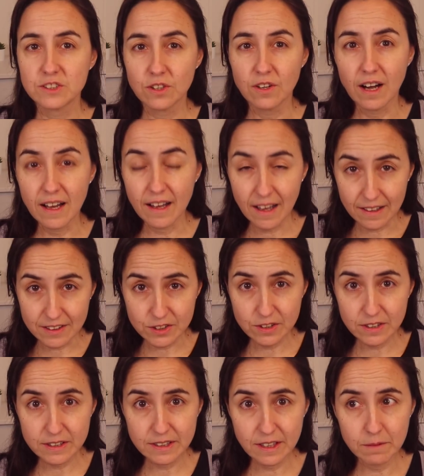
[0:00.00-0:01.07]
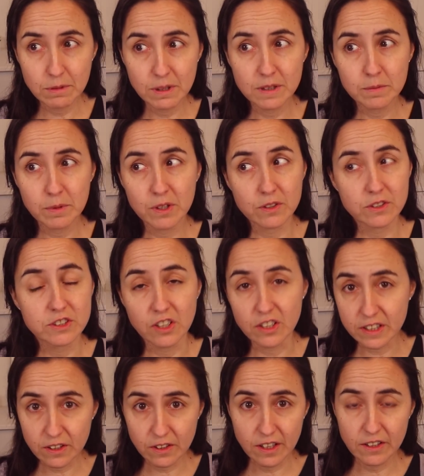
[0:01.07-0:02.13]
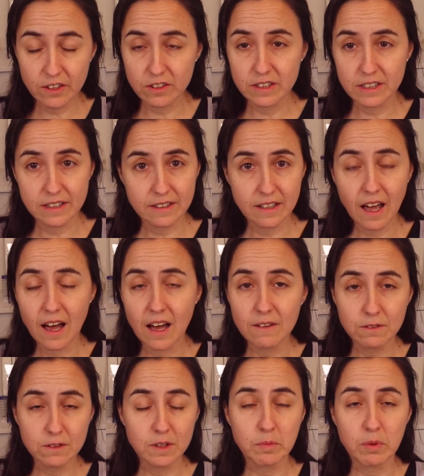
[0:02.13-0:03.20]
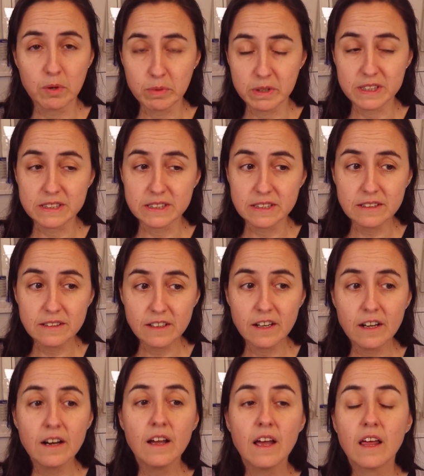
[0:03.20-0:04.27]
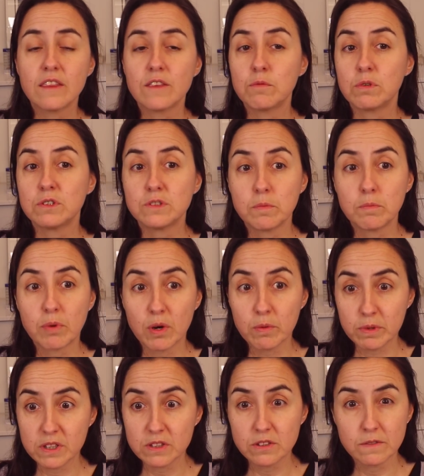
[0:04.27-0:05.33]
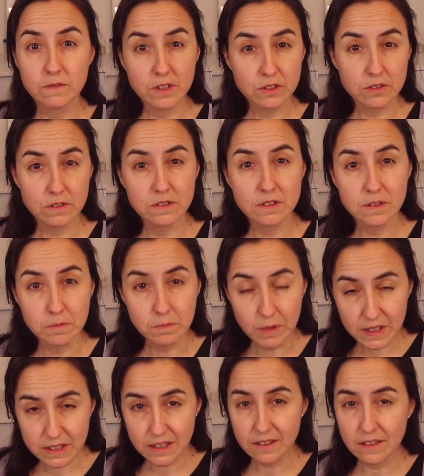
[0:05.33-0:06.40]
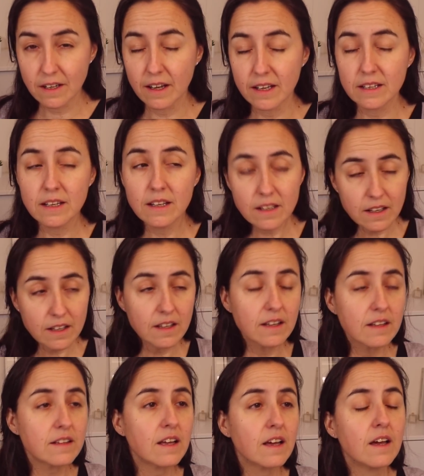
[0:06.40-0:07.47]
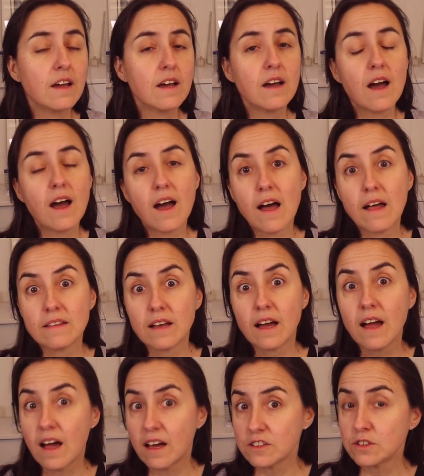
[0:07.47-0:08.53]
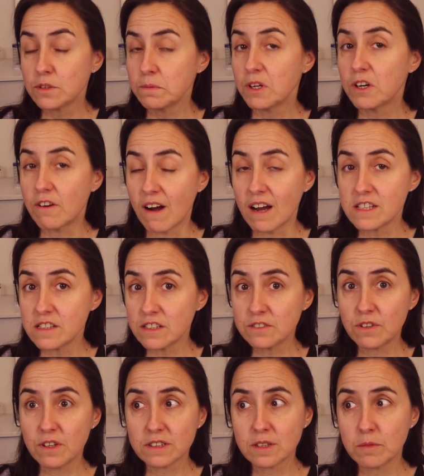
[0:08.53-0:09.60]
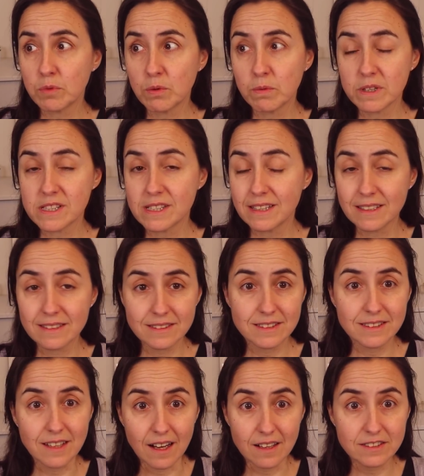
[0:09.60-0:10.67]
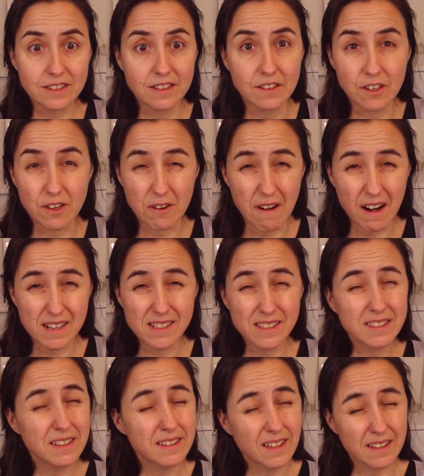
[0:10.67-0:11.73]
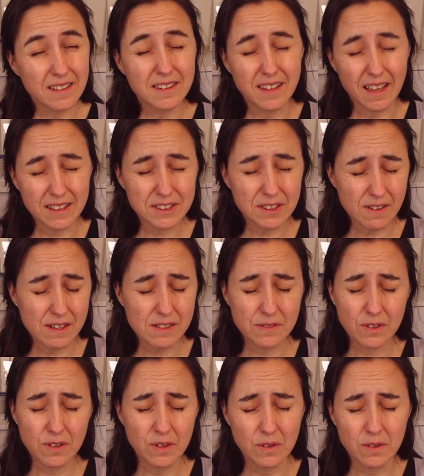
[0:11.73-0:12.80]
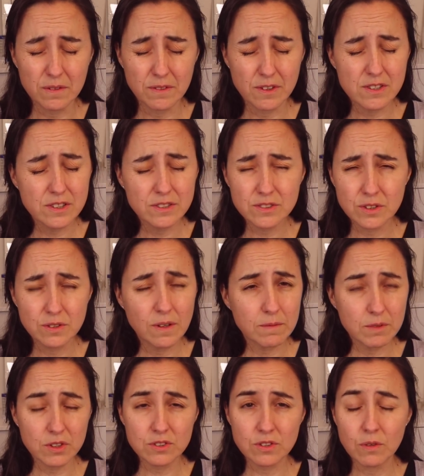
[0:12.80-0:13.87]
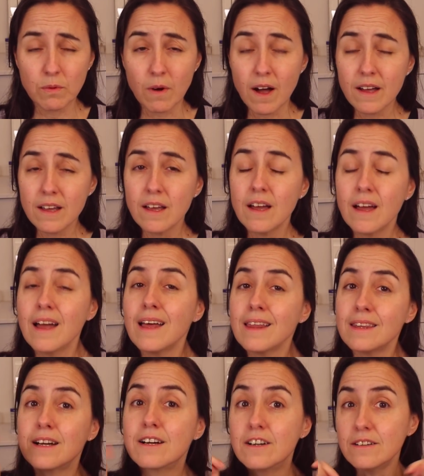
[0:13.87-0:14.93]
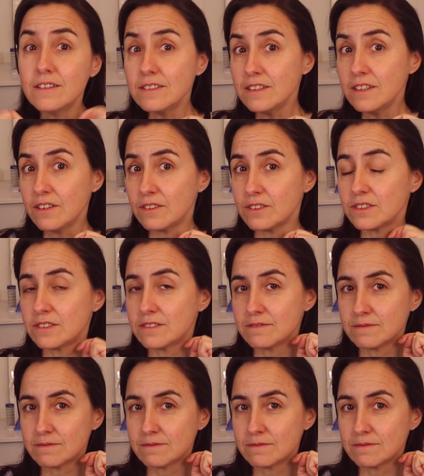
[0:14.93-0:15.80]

So I had to disable it because Charticulator didn't have all the properties in there. There were some properties on visuals missing that I needed, and I had some crashes. For example, with setting styles, it crashes. It does crash for the old version too, I'm not sure why. The good news